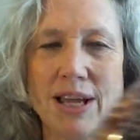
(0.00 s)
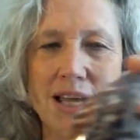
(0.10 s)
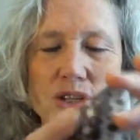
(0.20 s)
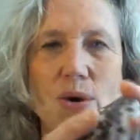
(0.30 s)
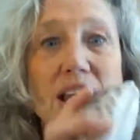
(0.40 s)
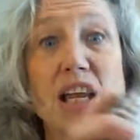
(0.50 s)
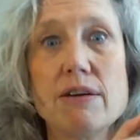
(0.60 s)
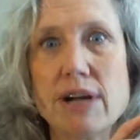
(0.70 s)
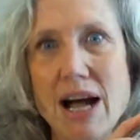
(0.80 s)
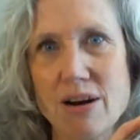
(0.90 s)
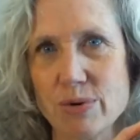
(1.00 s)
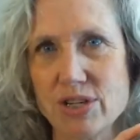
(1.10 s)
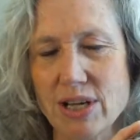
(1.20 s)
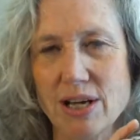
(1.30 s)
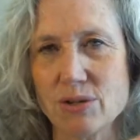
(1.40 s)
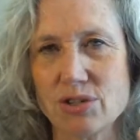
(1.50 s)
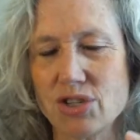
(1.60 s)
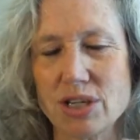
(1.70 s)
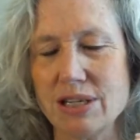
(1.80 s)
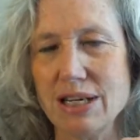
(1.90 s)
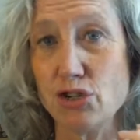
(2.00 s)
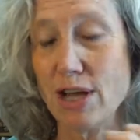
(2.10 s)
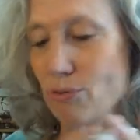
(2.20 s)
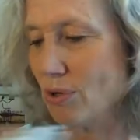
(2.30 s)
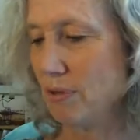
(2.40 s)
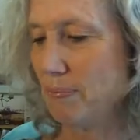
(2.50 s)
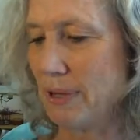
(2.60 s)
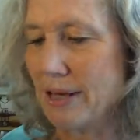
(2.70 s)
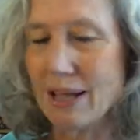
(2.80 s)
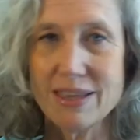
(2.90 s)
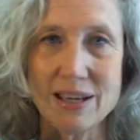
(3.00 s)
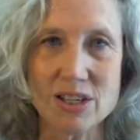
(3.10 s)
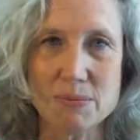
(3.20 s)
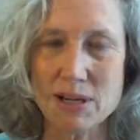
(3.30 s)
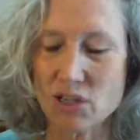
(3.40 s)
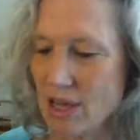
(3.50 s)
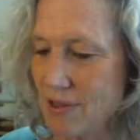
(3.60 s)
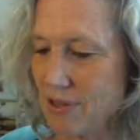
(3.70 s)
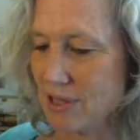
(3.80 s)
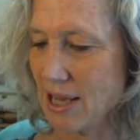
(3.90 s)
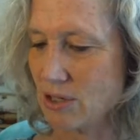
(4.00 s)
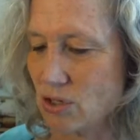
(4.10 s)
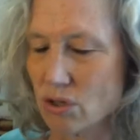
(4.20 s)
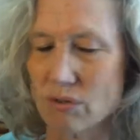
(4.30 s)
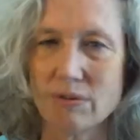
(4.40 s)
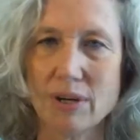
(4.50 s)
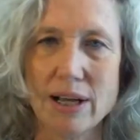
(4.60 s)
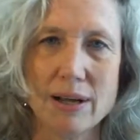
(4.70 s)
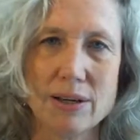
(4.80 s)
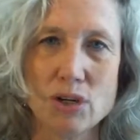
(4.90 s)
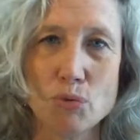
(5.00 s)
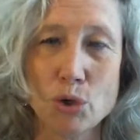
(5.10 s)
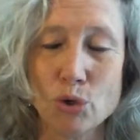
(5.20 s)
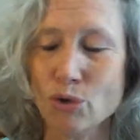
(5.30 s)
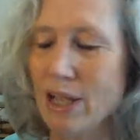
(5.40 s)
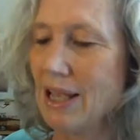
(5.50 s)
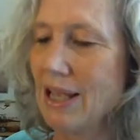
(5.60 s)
So I love cowrie shells just in general, but I think especially on this Cancer uh, new moon.